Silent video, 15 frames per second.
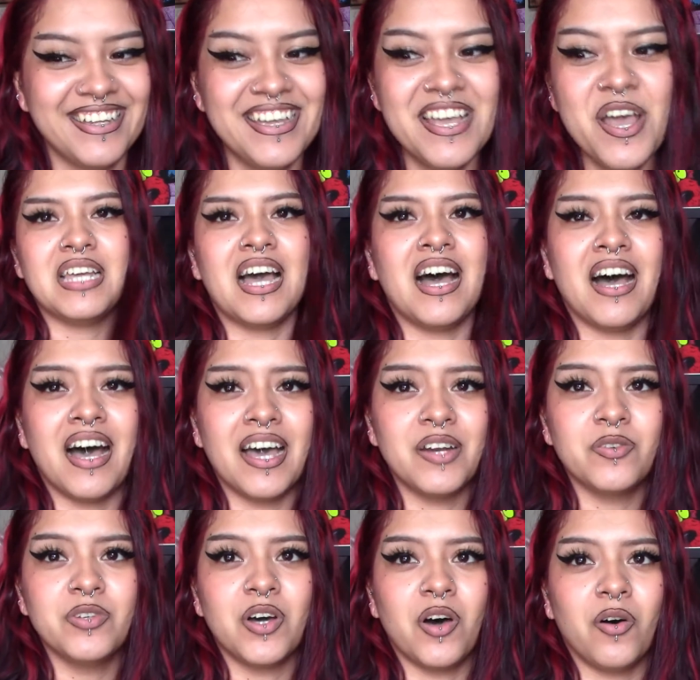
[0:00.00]
Yeah, I don't
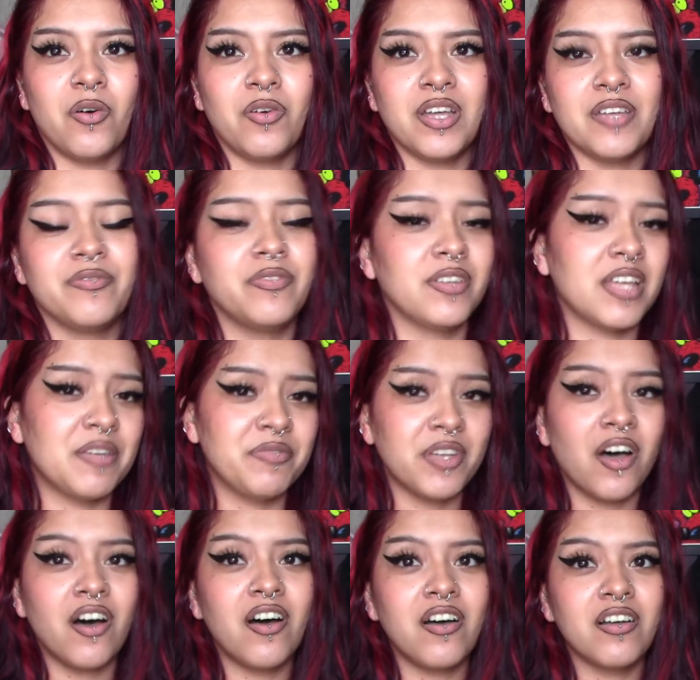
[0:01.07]
know. If
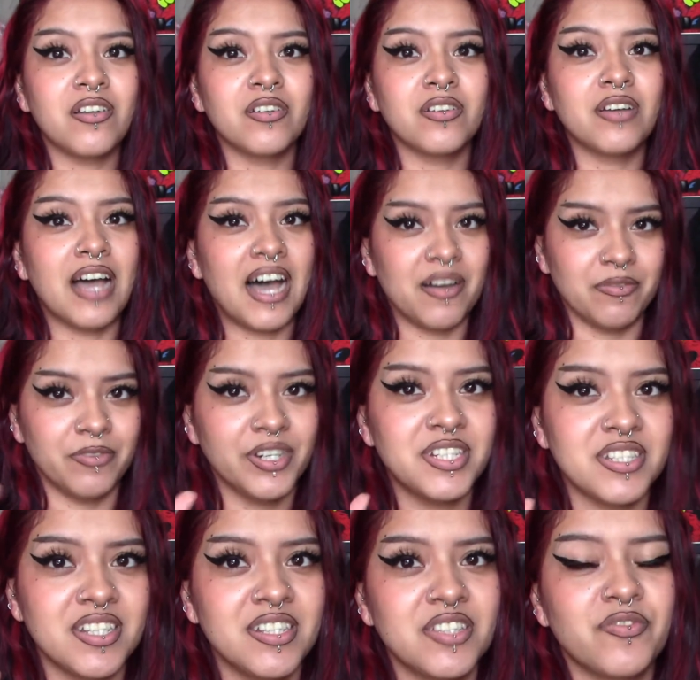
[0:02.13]
y'all have
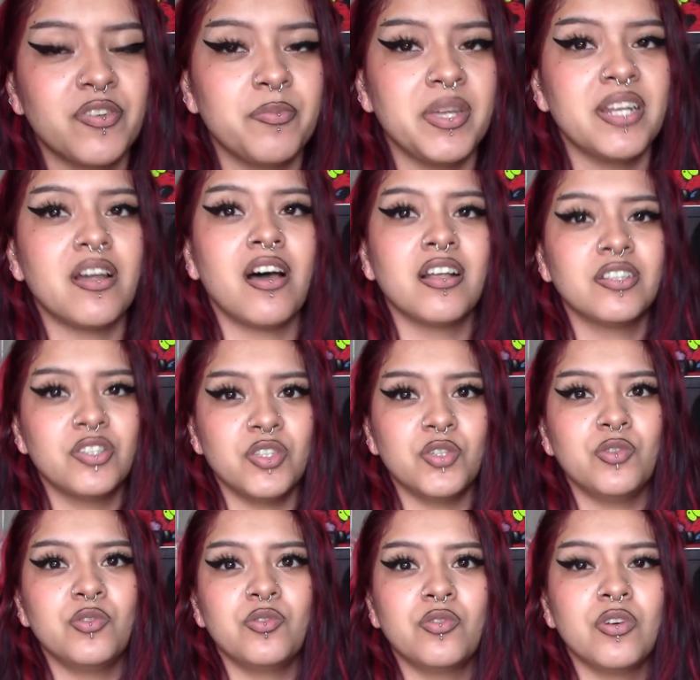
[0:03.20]
reasons for me not
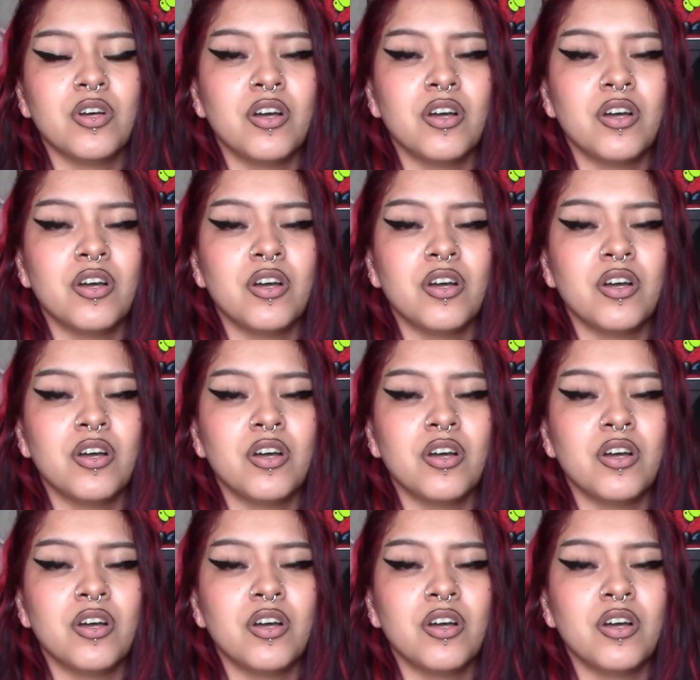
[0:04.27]
to